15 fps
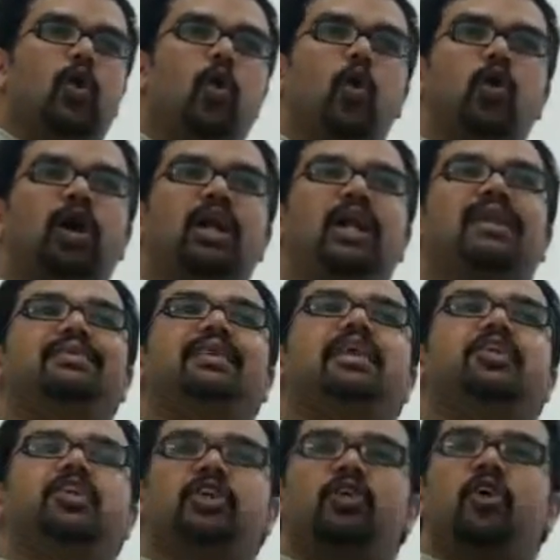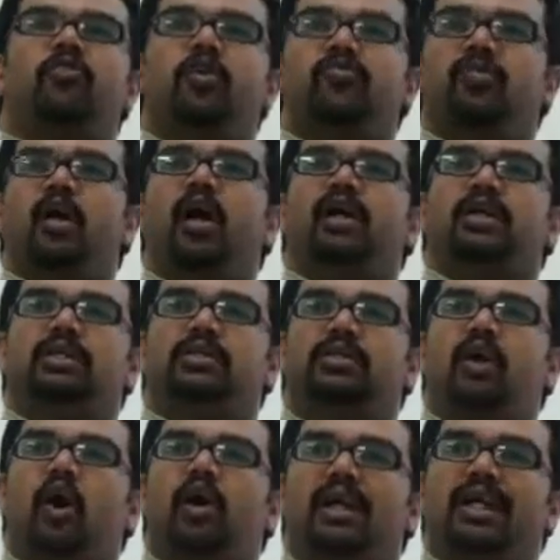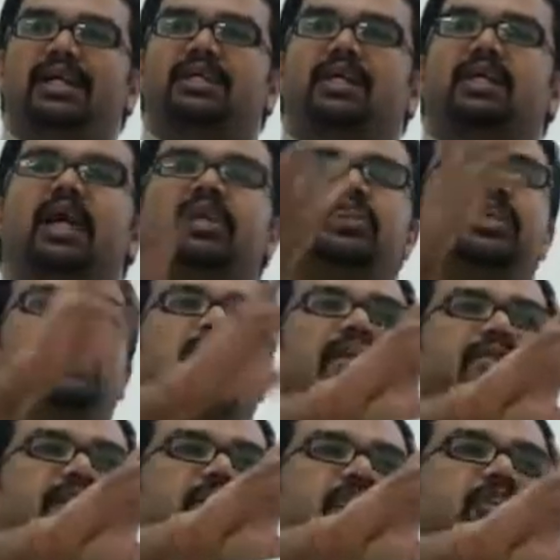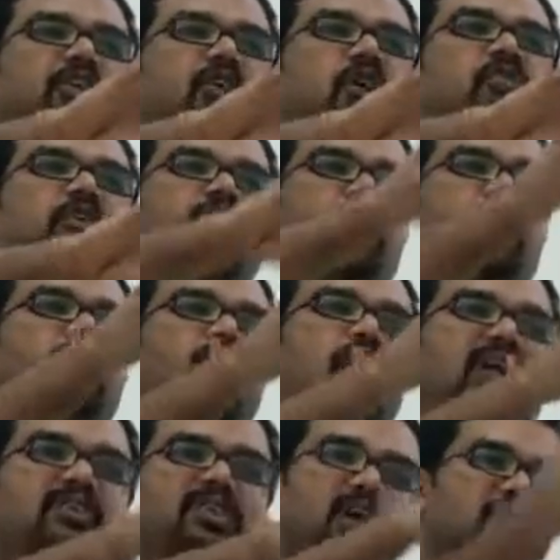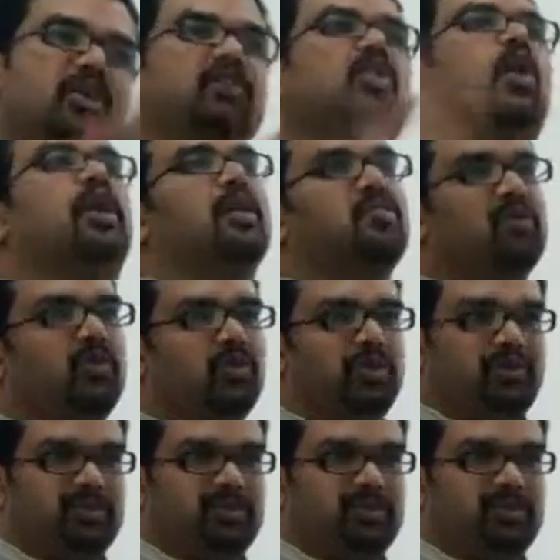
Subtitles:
Localization of a product or internationalization of a software is never thought of.